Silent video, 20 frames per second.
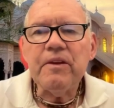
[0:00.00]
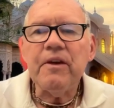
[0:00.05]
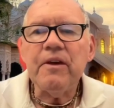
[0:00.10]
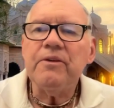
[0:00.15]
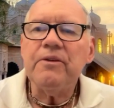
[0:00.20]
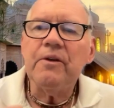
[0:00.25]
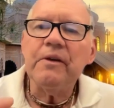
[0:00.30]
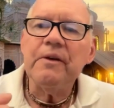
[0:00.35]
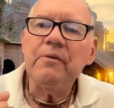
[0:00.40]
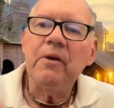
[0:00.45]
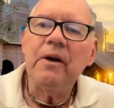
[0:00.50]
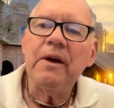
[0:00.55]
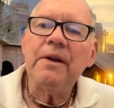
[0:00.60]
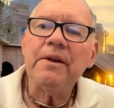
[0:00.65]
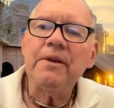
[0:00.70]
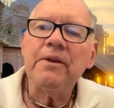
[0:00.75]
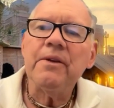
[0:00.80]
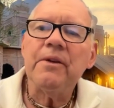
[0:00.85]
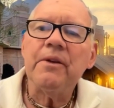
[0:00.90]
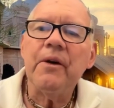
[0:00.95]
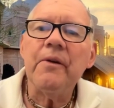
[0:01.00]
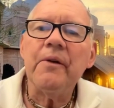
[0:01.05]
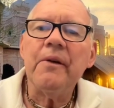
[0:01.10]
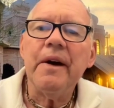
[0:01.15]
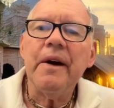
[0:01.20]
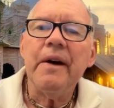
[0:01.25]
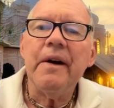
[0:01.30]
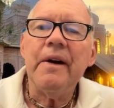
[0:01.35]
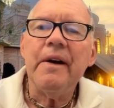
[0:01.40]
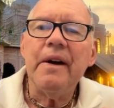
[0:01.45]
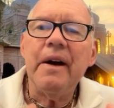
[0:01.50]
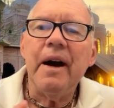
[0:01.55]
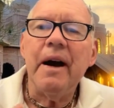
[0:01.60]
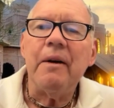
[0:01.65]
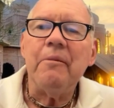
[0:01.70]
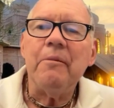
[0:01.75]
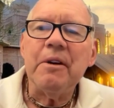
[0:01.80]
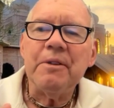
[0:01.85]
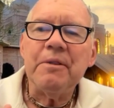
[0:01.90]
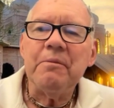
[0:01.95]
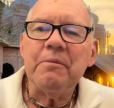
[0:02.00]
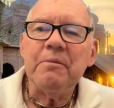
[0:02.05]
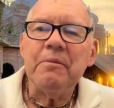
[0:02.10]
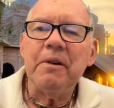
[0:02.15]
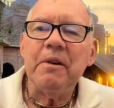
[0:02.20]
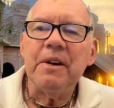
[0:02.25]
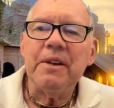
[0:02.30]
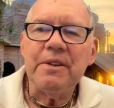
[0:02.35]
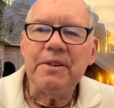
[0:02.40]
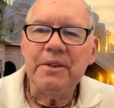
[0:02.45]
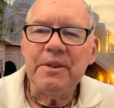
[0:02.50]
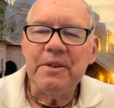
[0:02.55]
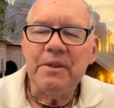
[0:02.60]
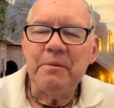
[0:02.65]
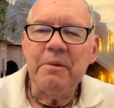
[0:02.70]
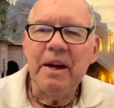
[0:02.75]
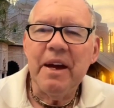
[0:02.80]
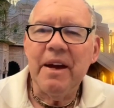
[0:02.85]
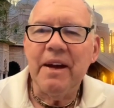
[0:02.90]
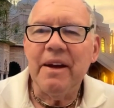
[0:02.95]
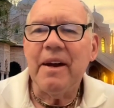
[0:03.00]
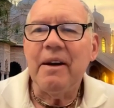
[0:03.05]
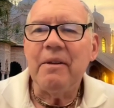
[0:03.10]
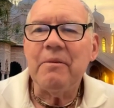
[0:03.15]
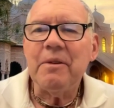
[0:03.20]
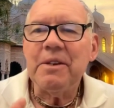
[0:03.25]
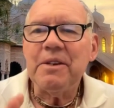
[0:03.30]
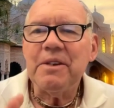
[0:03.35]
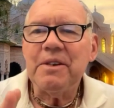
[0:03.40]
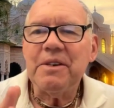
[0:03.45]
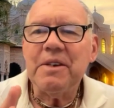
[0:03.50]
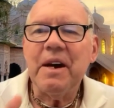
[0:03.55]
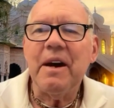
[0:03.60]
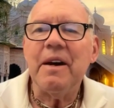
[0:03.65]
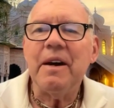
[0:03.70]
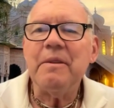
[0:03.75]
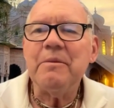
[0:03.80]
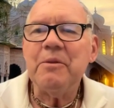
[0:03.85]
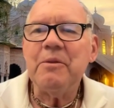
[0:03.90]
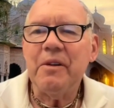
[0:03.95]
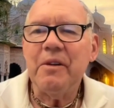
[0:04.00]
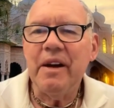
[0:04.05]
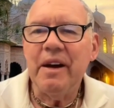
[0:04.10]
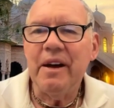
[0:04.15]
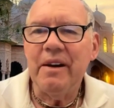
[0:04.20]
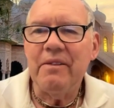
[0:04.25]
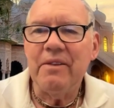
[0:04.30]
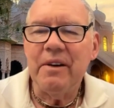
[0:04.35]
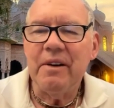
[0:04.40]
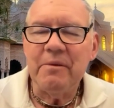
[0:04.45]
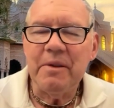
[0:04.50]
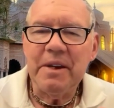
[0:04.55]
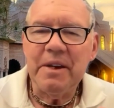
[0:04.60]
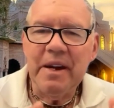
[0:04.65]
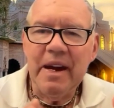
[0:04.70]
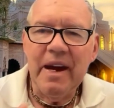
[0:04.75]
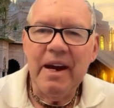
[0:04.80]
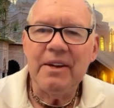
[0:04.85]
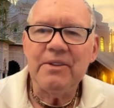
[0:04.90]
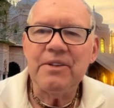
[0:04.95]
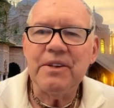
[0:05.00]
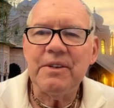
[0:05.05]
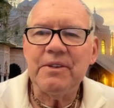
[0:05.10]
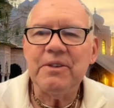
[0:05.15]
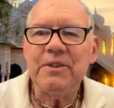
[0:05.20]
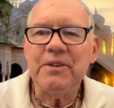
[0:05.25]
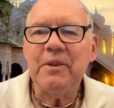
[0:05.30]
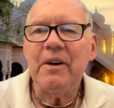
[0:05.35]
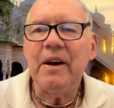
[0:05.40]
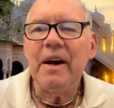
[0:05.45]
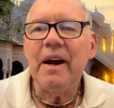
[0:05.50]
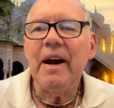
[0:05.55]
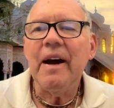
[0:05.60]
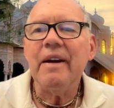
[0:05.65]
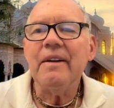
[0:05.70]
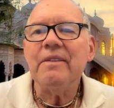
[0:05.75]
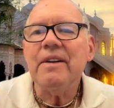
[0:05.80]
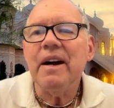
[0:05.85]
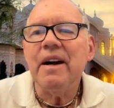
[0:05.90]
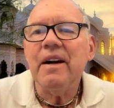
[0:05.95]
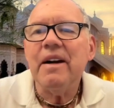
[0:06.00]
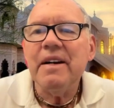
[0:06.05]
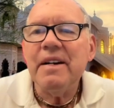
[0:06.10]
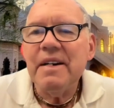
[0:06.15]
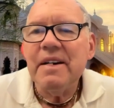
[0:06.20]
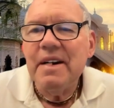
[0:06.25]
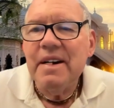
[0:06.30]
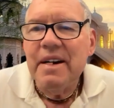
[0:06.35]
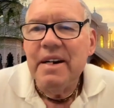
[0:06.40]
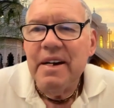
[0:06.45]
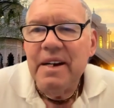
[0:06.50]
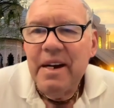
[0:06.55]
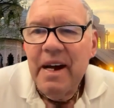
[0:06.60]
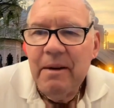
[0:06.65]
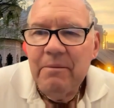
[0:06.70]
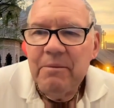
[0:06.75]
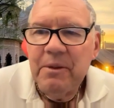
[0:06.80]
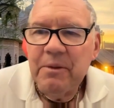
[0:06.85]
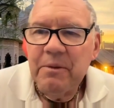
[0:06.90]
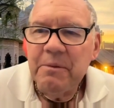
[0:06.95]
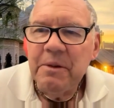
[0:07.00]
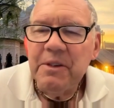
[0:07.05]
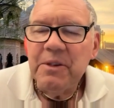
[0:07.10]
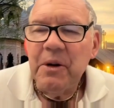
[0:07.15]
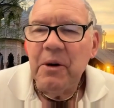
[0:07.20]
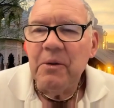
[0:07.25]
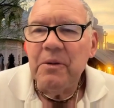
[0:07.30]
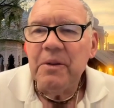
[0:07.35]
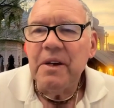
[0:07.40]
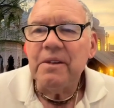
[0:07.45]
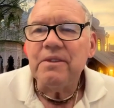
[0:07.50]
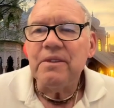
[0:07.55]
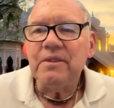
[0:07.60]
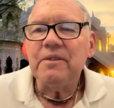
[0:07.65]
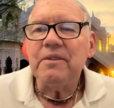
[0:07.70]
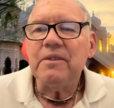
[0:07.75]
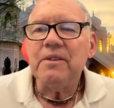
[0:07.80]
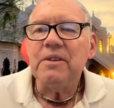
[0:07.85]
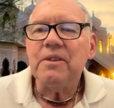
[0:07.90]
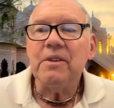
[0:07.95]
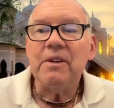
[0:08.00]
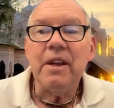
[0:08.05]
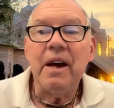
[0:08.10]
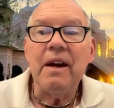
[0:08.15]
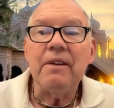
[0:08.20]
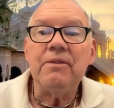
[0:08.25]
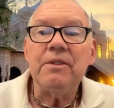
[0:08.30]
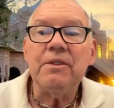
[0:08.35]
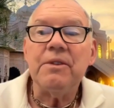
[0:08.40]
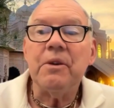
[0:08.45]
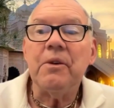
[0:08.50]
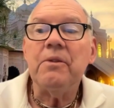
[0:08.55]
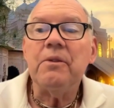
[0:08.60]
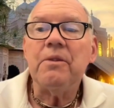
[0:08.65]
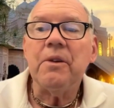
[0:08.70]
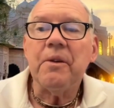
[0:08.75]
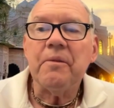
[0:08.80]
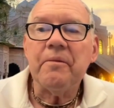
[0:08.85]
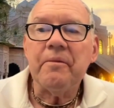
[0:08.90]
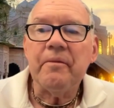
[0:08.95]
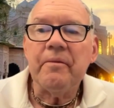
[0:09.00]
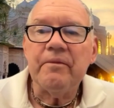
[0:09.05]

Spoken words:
So he wanted to know, how much money is in the bank? How much time do I have? How many assets do I have? He happened to have been told that your life is over.